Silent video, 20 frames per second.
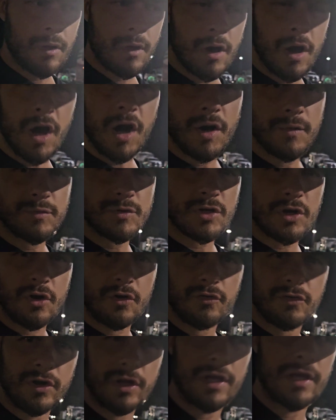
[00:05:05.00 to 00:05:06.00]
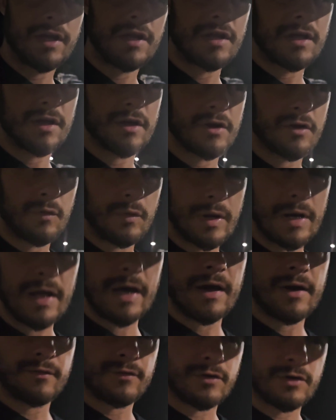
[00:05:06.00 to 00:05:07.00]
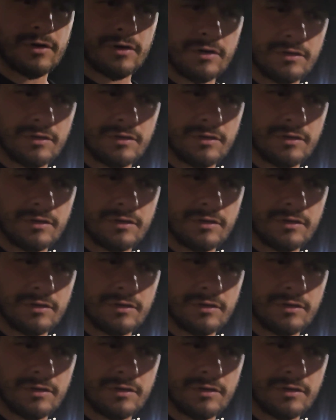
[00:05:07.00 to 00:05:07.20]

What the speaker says: hubs overheating or whatever,